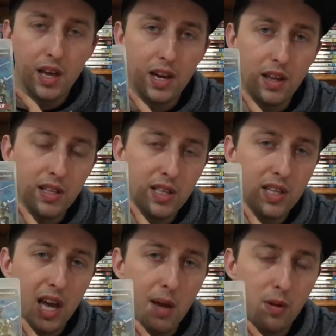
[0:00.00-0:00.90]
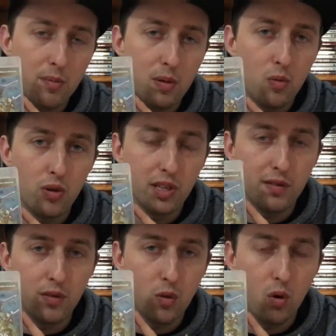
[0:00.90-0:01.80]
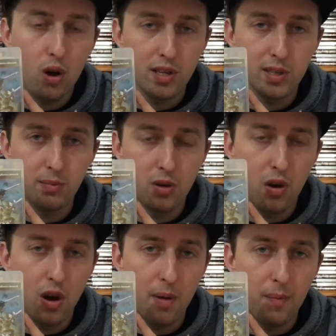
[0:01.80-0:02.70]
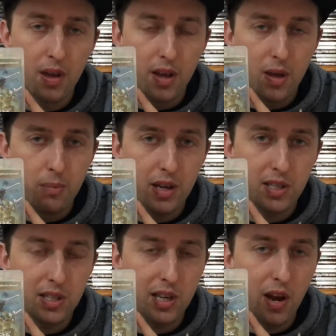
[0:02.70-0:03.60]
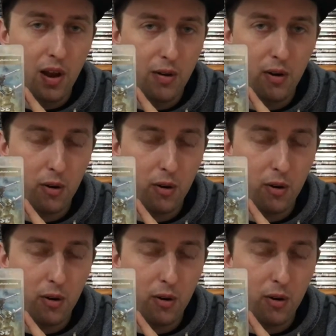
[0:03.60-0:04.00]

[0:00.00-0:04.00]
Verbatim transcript: Now, this is a game that I've been wanting for quite some time. Basically, you're